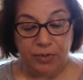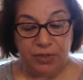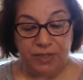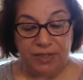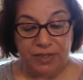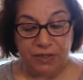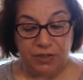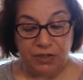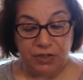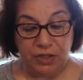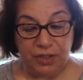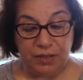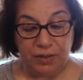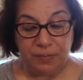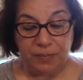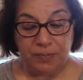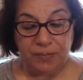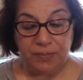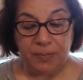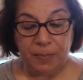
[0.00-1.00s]

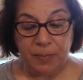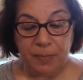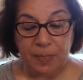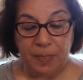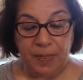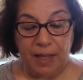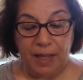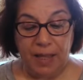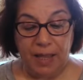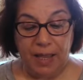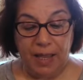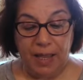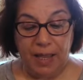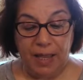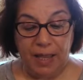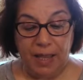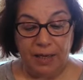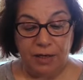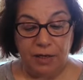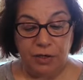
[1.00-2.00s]
position,
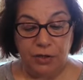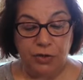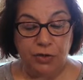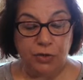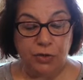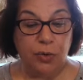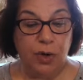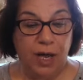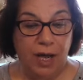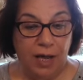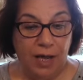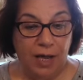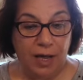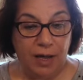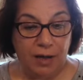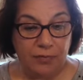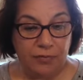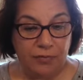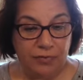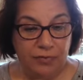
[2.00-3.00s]
and uh, you
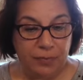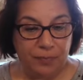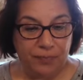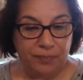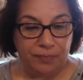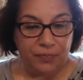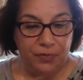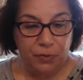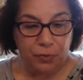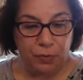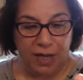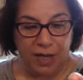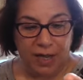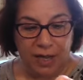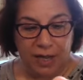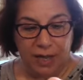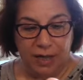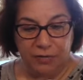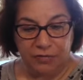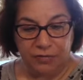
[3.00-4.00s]
have you
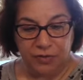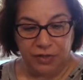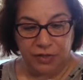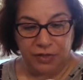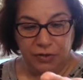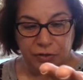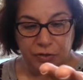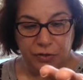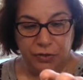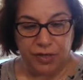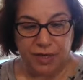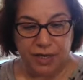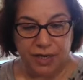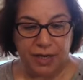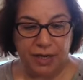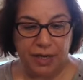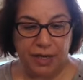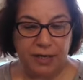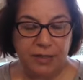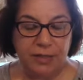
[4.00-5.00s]
have in your
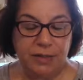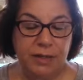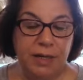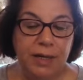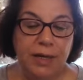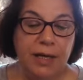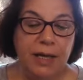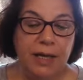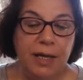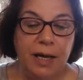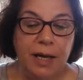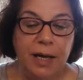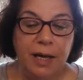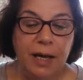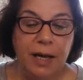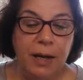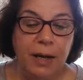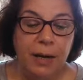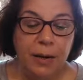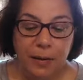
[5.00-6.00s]
hand
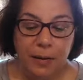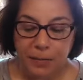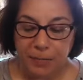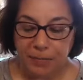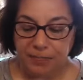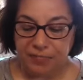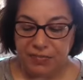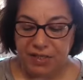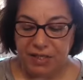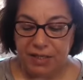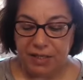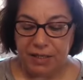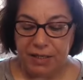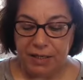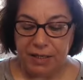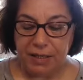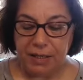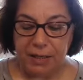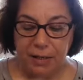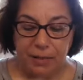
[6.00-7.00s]
um,
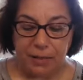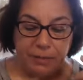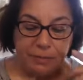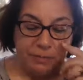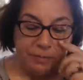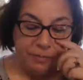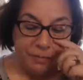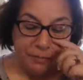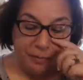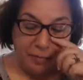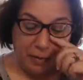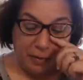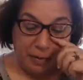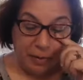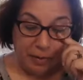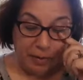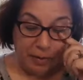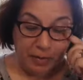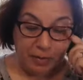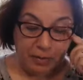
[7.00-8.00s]
the um,
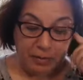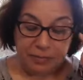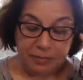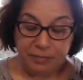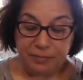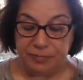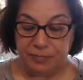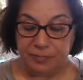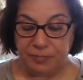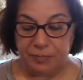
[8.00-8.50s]
um,